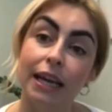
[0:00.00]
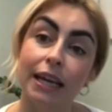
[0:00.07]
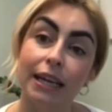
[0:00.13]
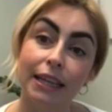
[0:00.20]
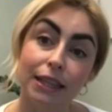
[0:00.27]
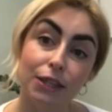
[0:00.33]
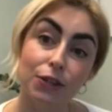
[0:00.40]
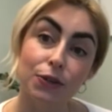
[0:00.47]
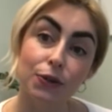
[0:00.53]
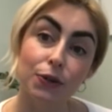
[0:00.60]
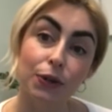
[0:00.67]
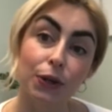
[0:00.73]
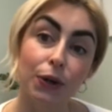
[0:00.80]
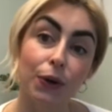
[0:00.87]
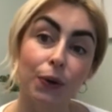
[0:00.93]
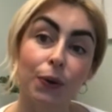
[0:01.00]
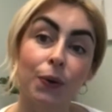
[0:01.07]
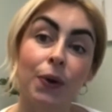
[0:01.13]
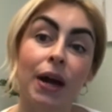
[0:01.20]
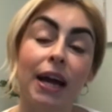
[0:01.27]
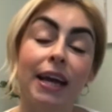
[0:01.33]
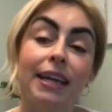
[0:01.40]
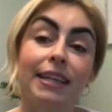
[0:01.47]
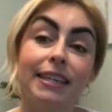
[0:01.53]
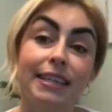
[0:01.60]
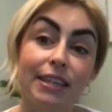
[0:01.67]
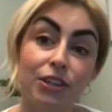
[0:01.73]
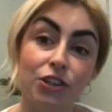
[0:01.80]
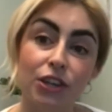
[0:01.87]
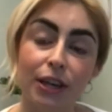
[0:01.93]
in the studio
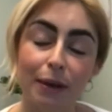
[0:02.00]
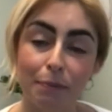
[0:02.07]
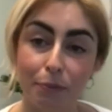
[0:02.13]
teaching